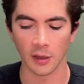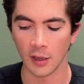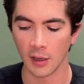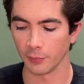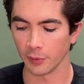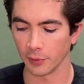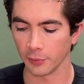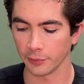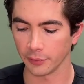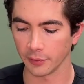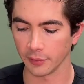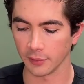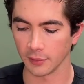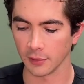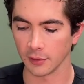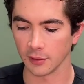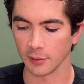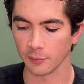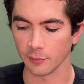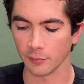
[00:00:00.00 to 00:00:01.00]
Both
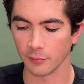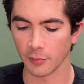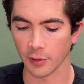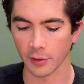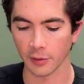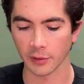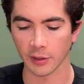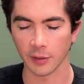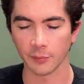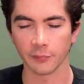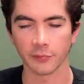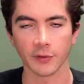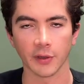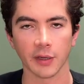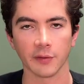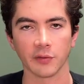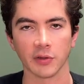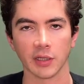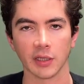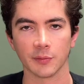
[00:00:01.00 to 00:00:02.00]
the Monarch
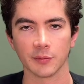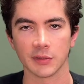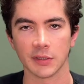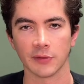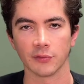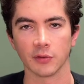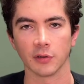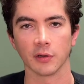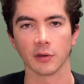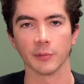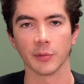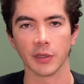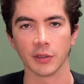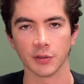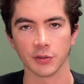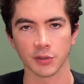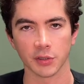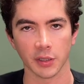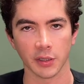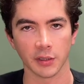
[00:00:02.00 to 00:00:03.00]
M5 and the M7 are made
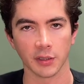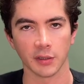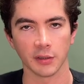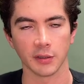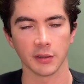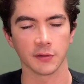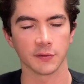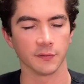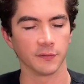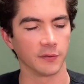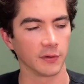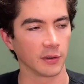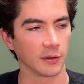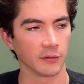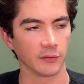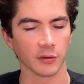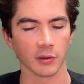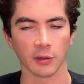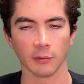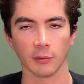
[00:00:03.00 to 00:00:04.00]
in China. It's very,
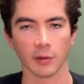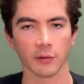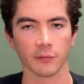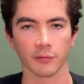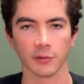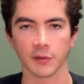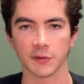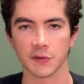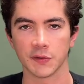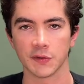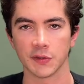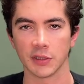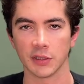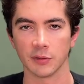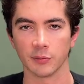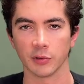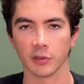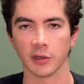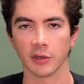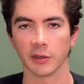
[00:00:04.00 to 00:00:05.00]
very rare for us to see
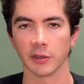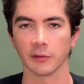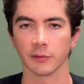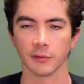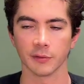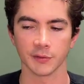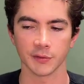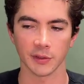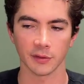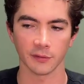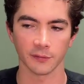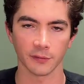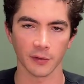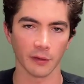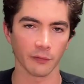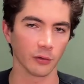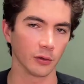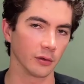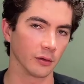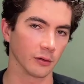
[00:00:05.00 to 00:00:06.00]
binoculars at the
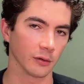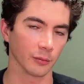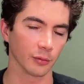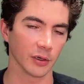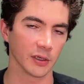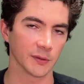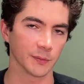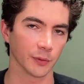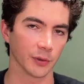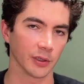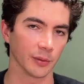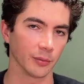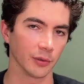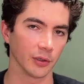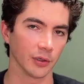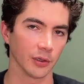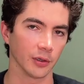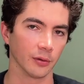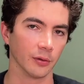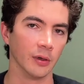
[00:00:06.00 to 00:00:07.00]
$500 price point and
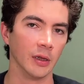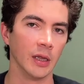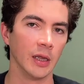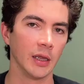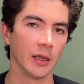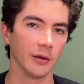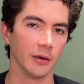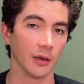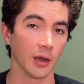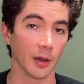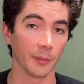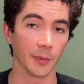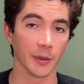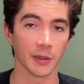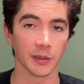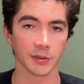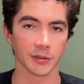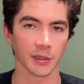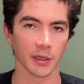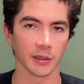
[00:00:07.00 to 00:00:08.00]
below not made
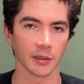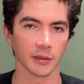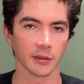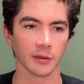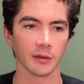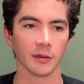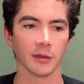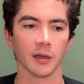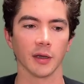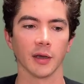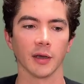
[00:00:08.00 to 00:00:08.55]
in China